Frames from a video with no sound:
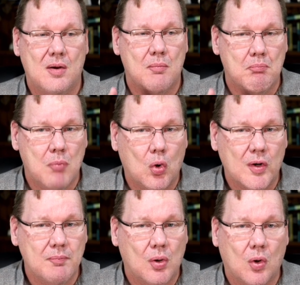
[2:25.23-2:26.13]

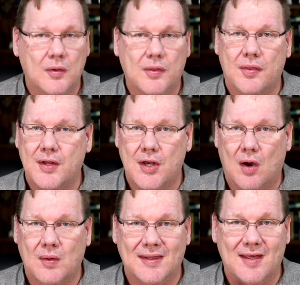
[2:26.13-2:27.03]
More important than
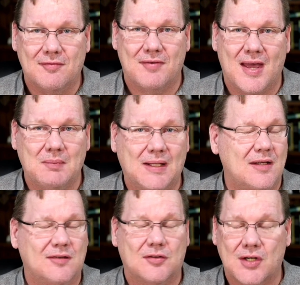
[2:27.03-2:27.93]
knowing their family
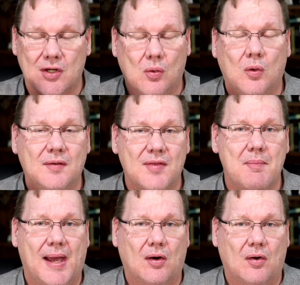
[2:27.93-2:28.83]
history and all of their
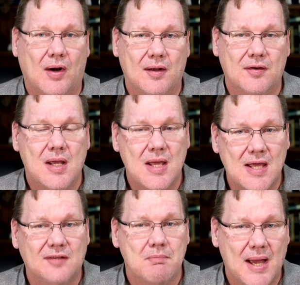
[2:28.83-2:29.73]
background
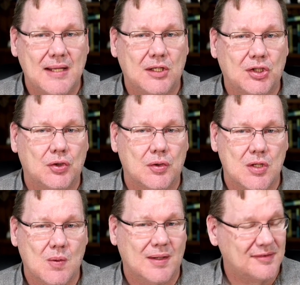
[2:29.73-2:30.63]
is making sure
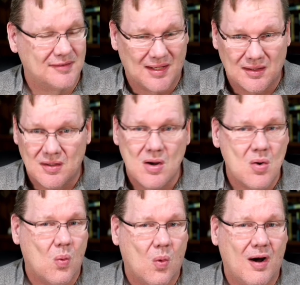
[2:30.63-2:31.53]
you understand
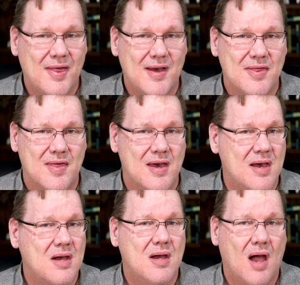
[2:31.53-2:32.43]
why are they
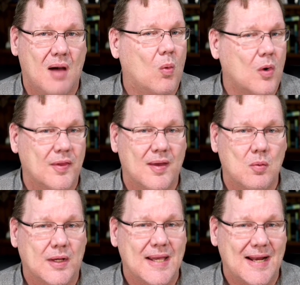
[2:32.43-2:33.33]
there and what do they
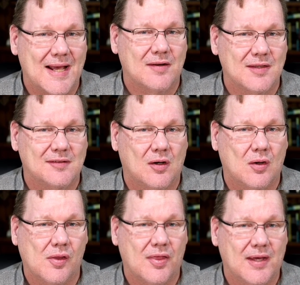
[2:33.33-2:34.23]
want to get out of this
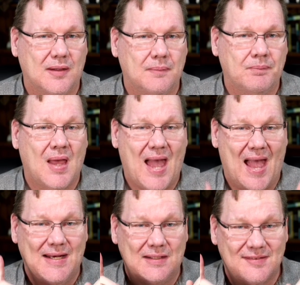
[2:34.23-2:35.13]
whole thing.
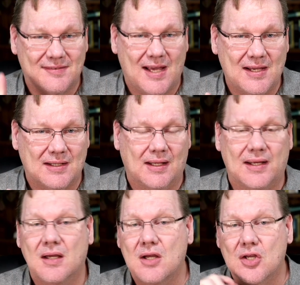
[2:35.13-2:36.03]
And
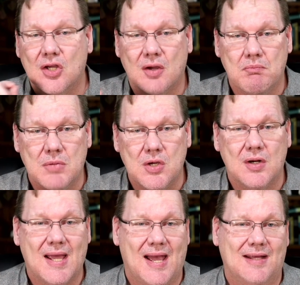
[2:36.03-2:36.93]
secondly,
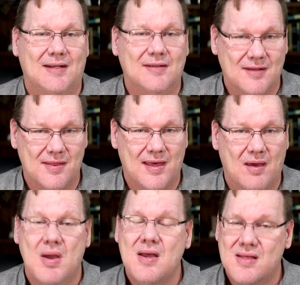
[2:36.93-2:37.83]
communicating to
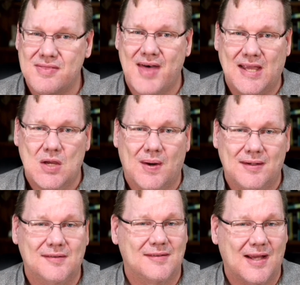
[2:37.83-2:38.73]
them that you
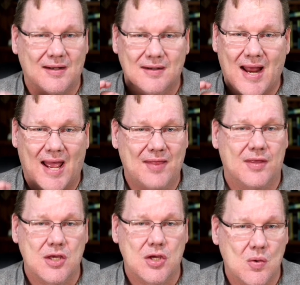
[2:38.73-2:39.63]
understand it and
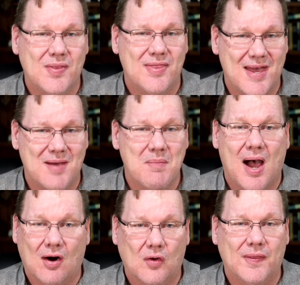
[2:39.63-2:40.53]
that you and them
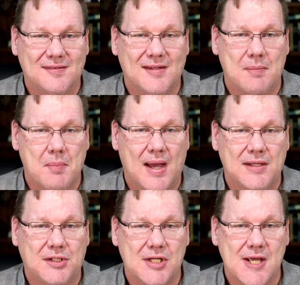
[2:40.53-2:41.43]
are on the same
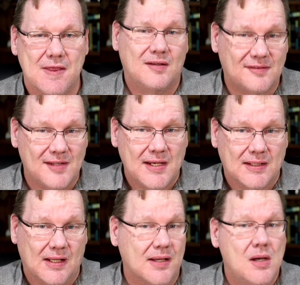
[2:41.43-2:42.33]
page together.
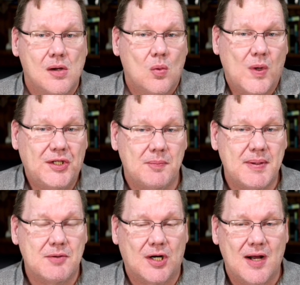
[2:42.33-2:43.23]
Secondly, we should
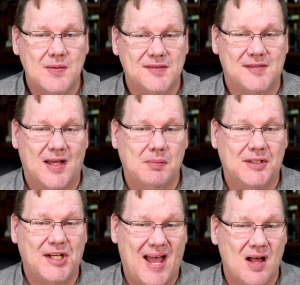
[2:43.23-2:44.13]
be trying to
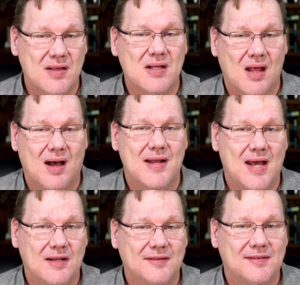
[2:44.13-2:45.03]
establish how the client
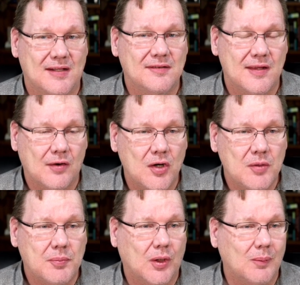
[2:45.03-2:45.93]
understands their
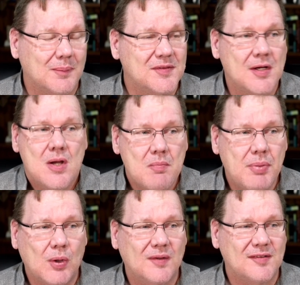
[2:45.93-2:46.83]
own problems,
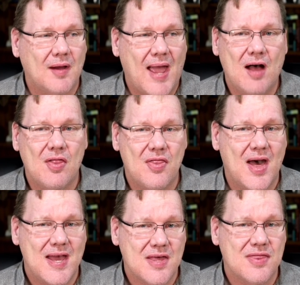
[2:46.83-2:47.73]
but also how
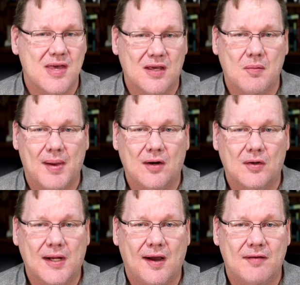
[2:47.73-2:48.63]
they think about
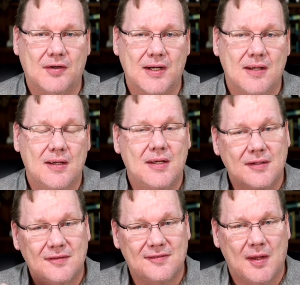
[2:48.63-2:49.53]
recovery.
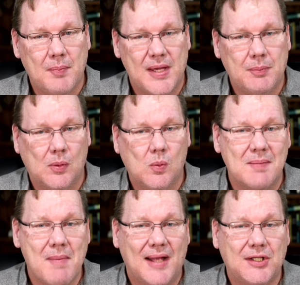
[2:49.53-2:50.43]
Some people will
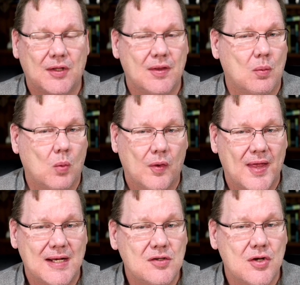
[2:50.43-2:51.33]
imagine that what they
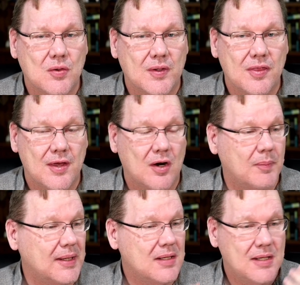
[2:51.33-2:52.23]
need to do in
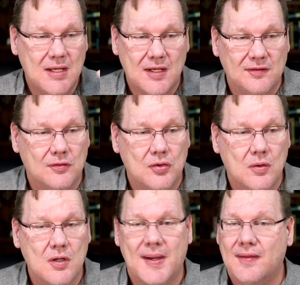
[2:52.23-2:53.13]
therapy is to
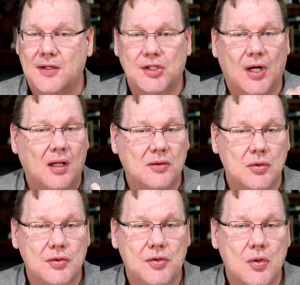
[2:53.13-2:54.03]
talk about their
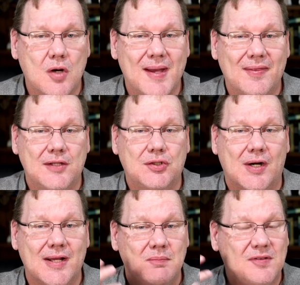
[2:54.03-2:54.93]
childhood, talk about their
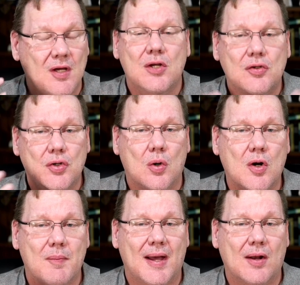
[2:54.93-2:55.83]
dreams,
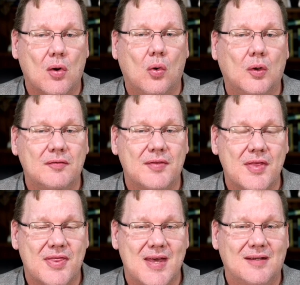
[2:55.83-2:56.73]
talk about all of the
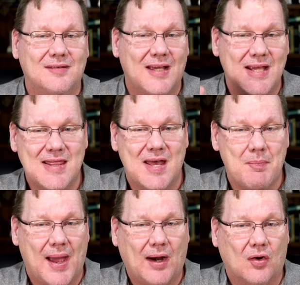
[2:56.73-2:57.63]
things in their
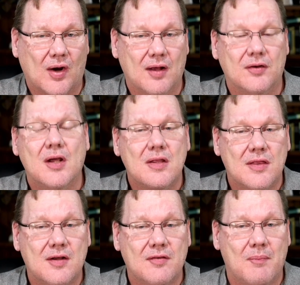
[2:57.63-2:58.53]
background
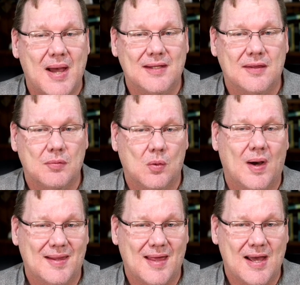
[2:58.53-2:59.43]
that have made them the
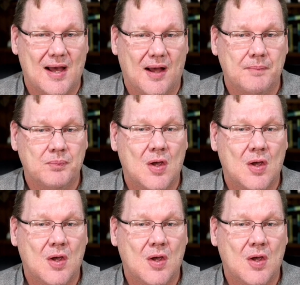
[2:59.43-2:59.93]
way they are.